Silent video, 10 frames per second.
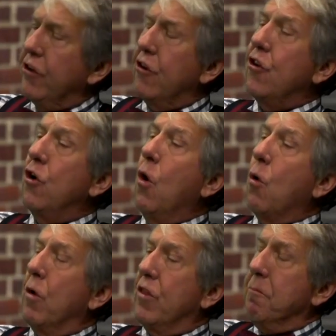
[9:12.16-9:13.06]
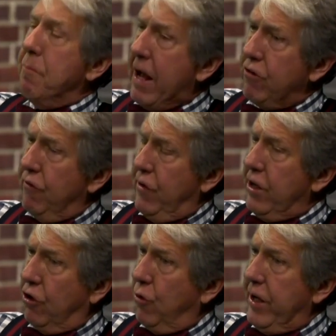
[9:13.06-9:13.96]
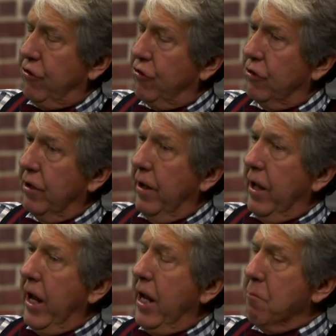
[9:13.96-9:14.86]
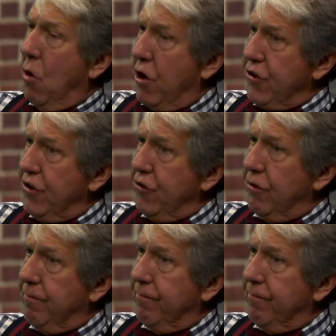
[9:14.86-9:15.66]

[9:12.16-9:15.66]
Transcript: to do with a massive increase in margins?